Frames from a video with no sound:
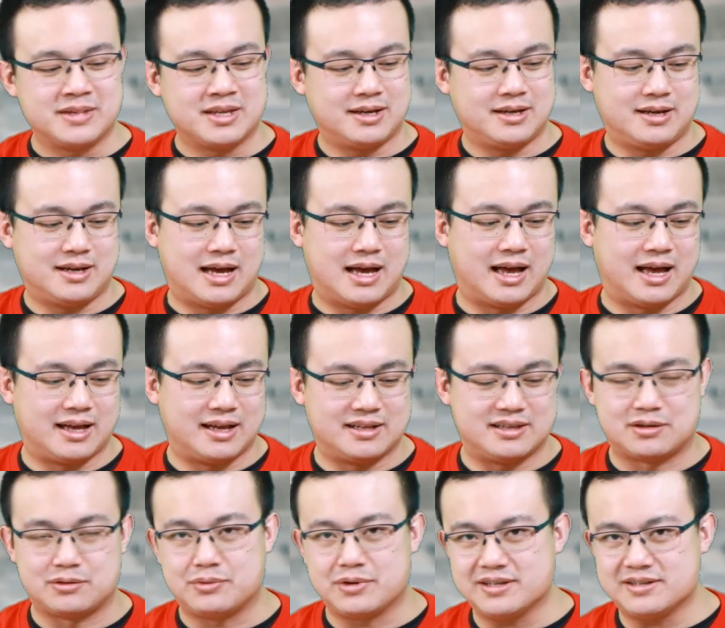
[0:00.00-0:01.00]

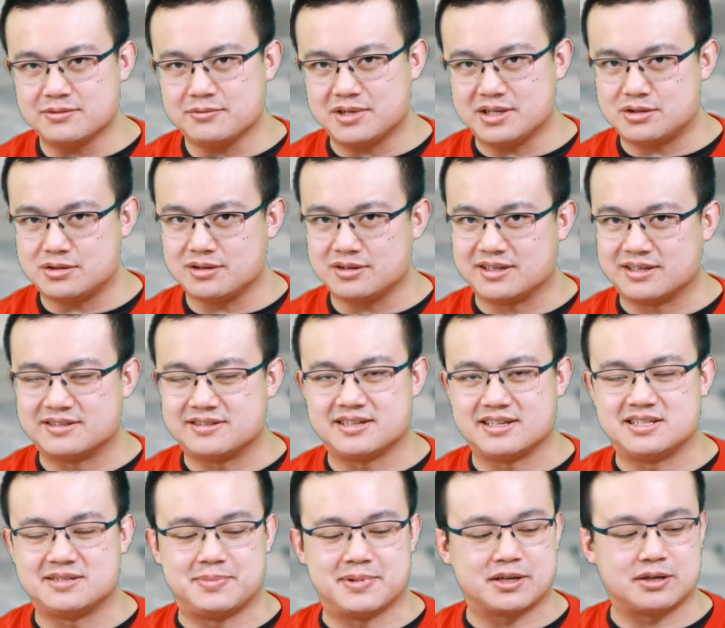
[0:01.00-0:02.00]
The reason we do this
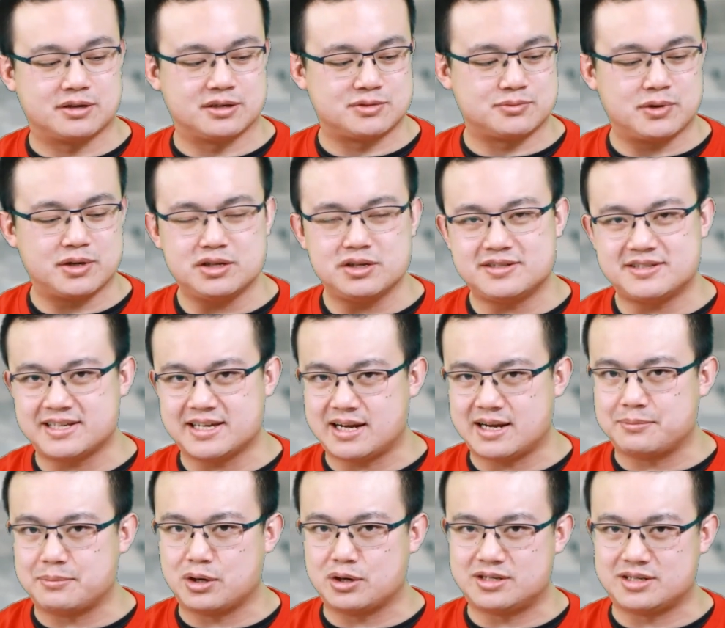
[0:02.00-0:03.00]
is because when you set a
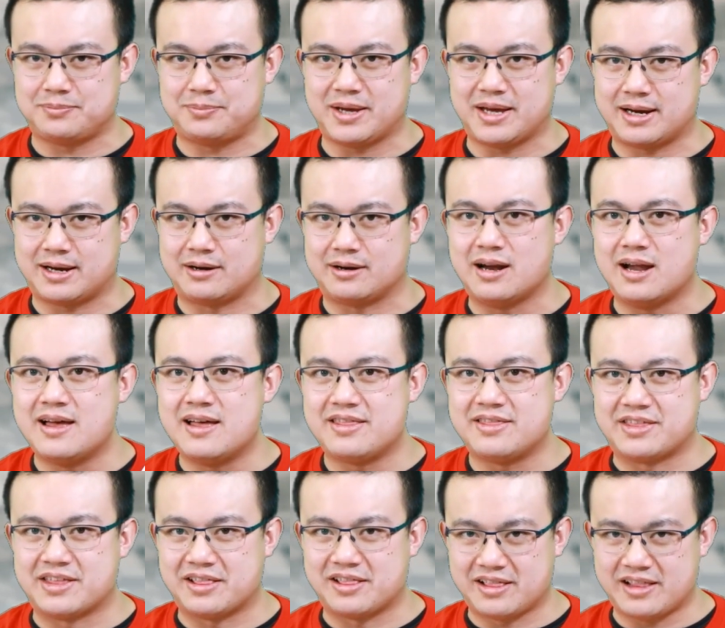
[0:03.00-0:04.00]
motor pair,
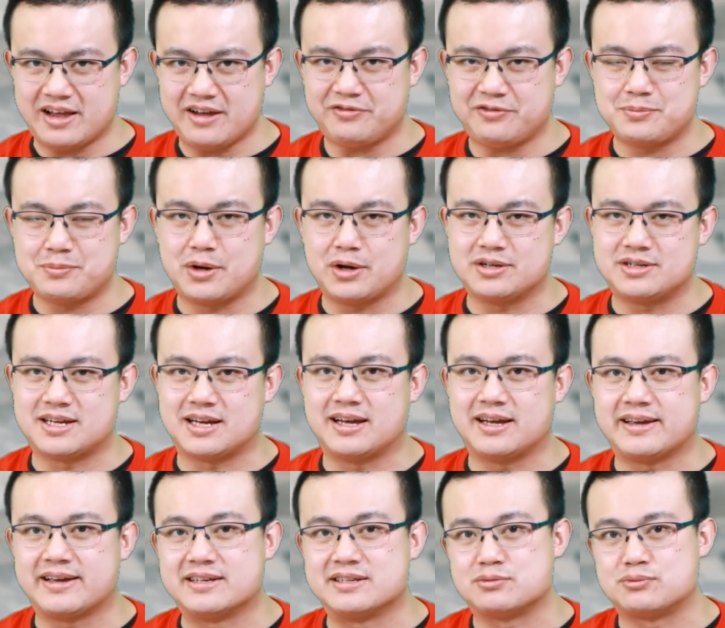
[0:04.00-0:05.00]
the left motor
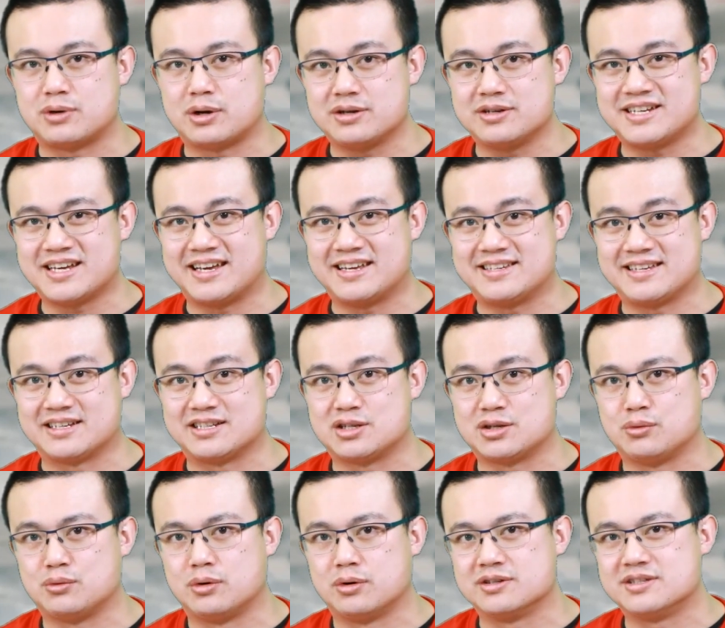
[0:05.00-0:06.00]
is rotating
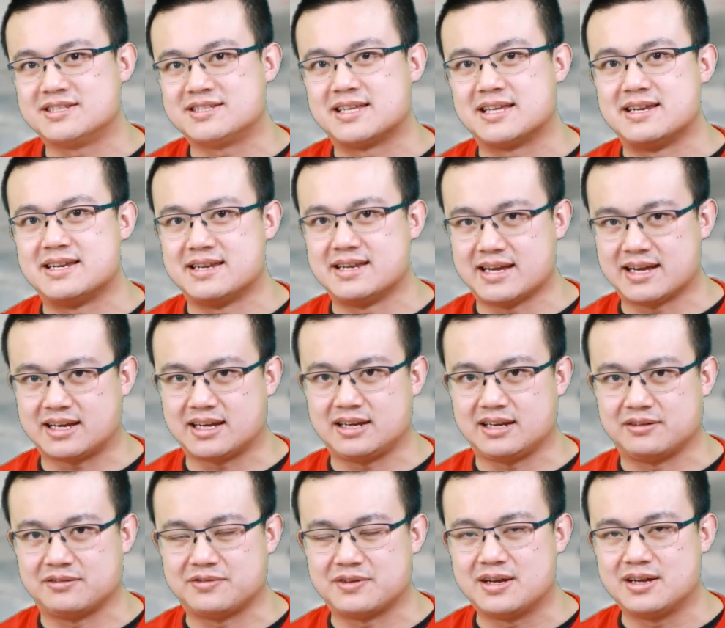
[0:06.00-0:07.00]
towards the
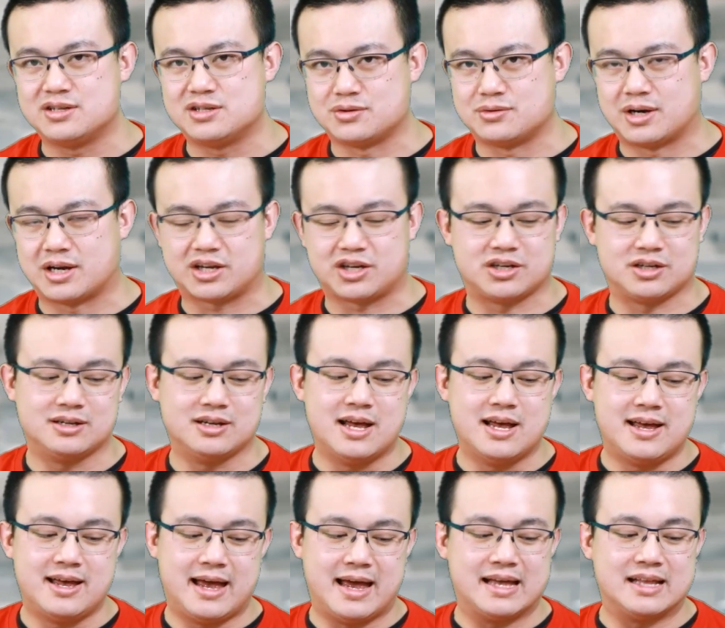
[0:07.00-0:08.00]
negative direction
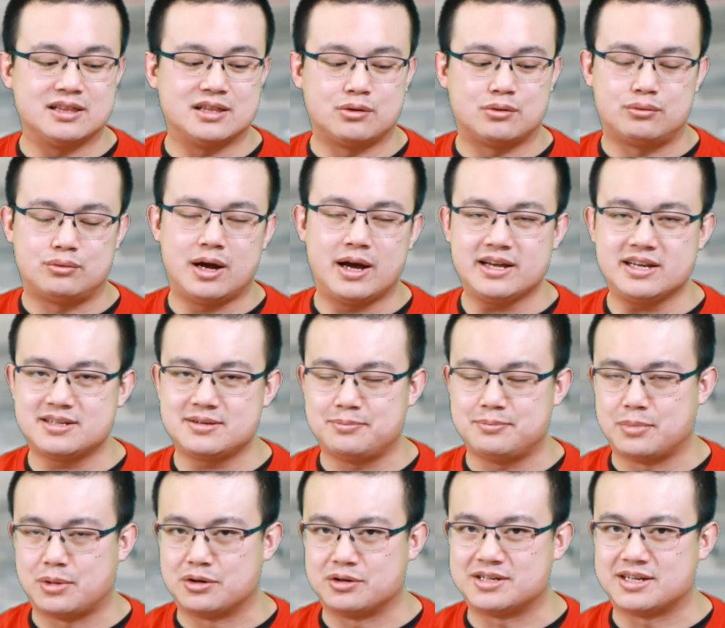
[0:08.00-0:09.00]
and the right
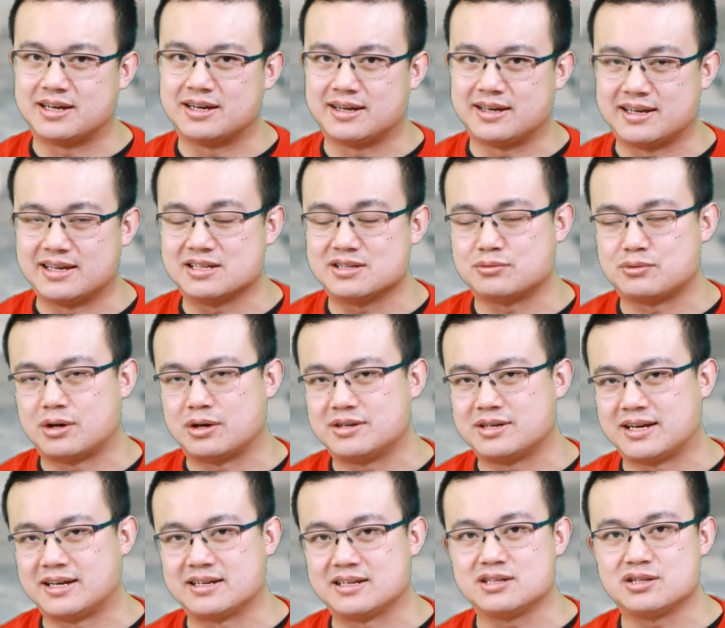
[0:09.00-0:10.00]
motor is
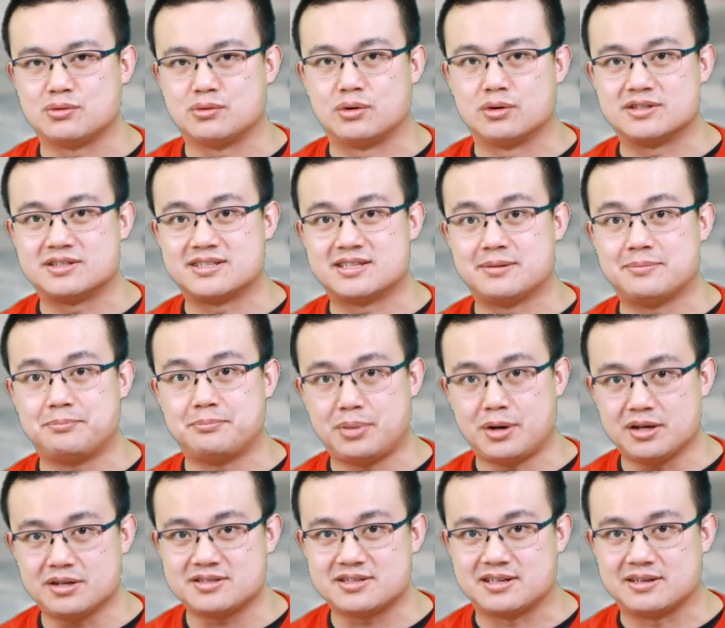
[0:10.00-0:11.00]
rotating towards the
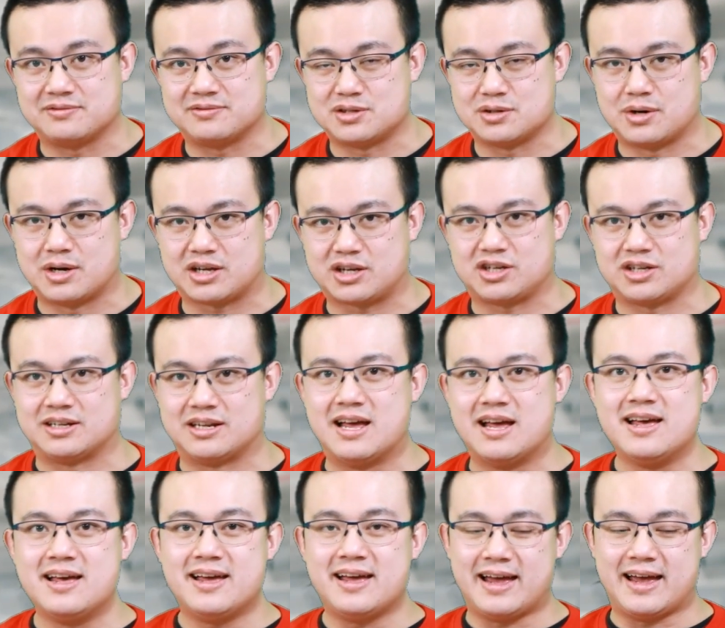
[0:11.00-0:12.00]
positive direction.
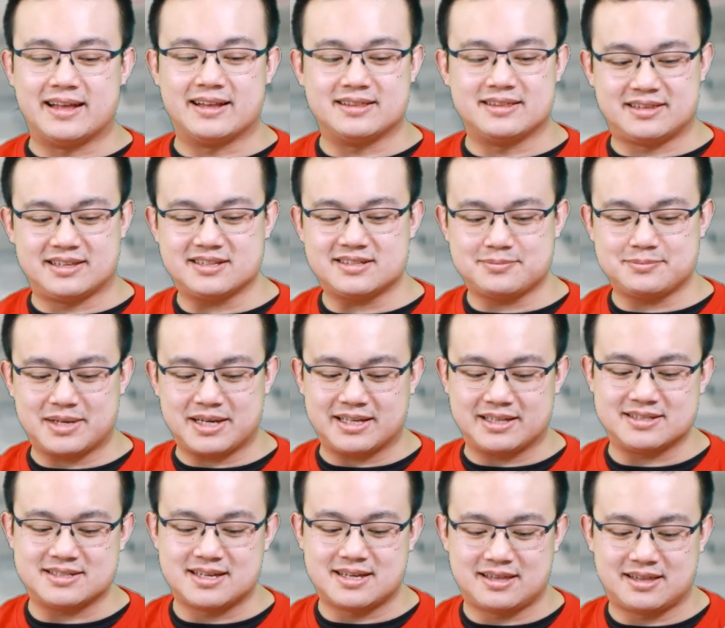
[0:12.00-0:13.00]
And this
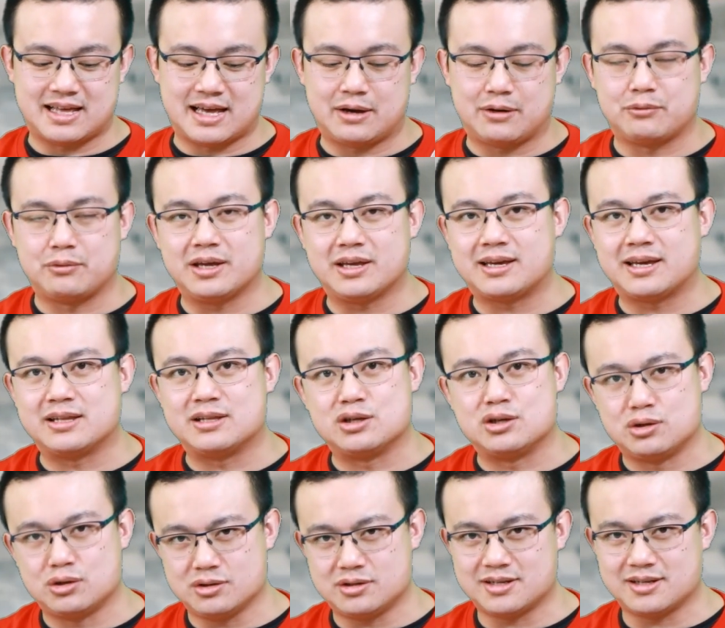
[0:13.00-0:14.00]
means that we can
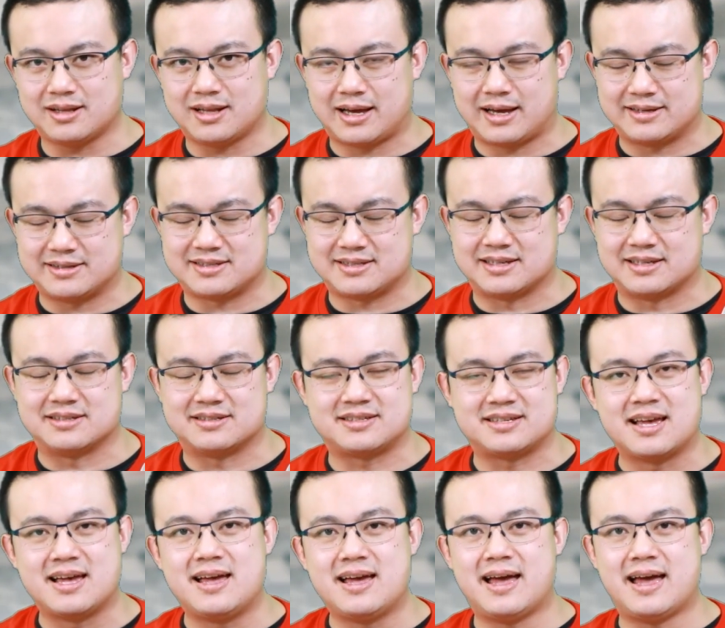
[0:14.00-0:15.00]
utilize this
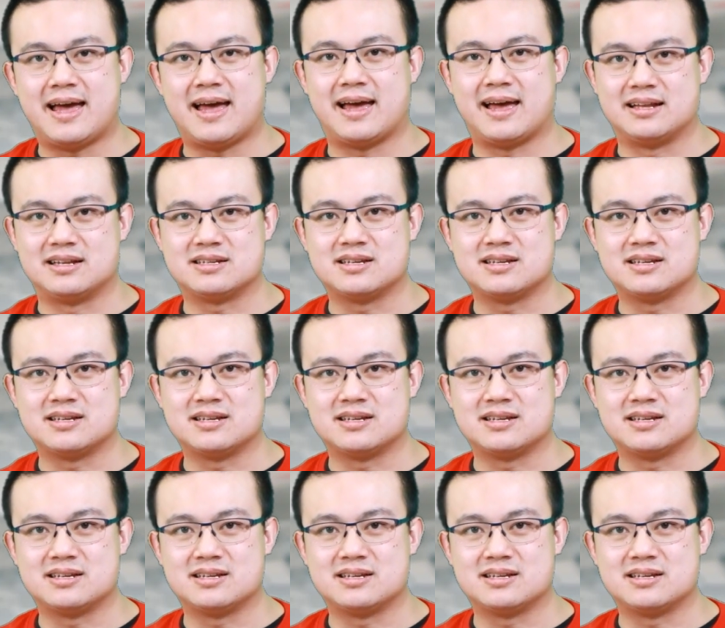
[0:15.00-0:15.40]
and